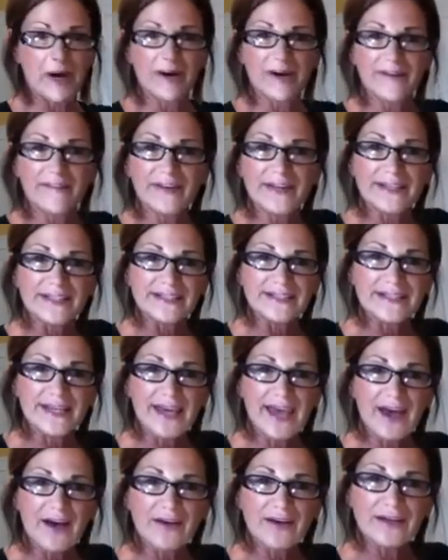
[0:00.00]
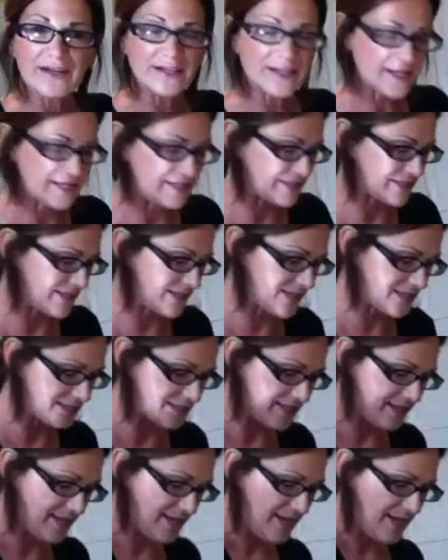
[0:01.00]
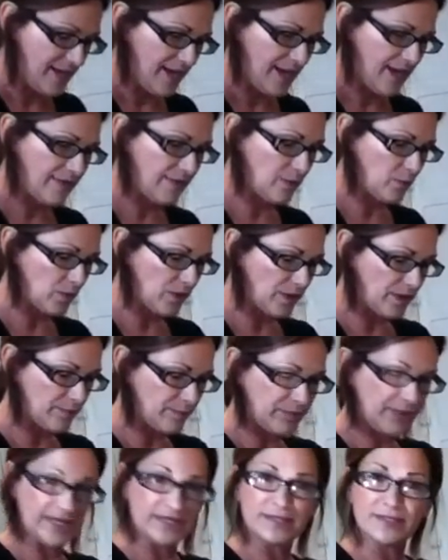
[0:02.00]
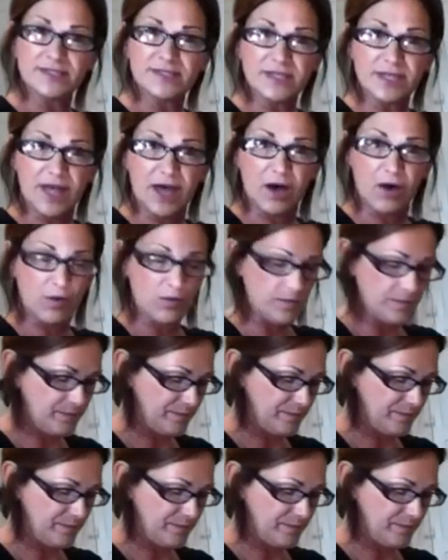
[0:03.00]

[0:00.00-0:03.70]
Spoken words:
part of it. See how nice it is? And then we're going to blend slow.